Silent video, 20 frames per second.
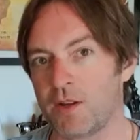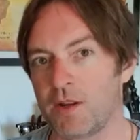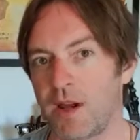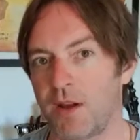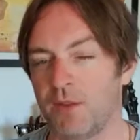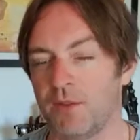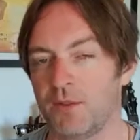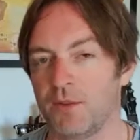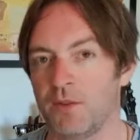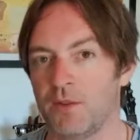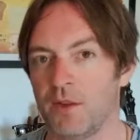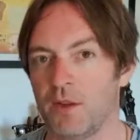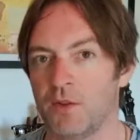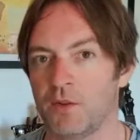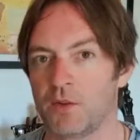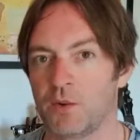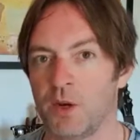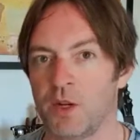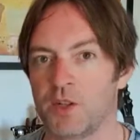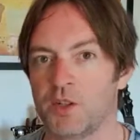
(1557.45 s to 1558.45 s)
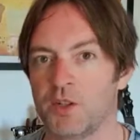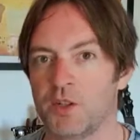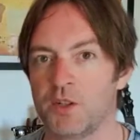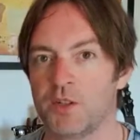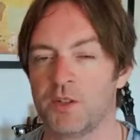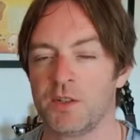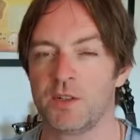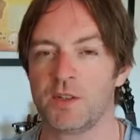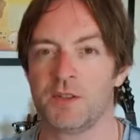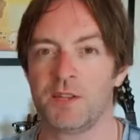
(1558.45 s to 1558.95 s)
down those
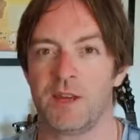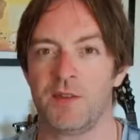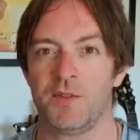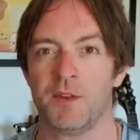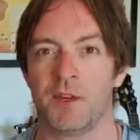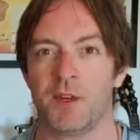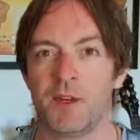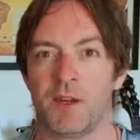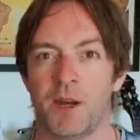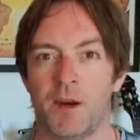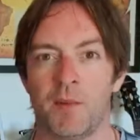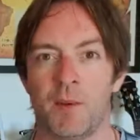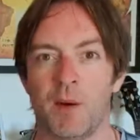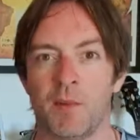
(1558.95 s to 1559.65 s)
questions and see if you can come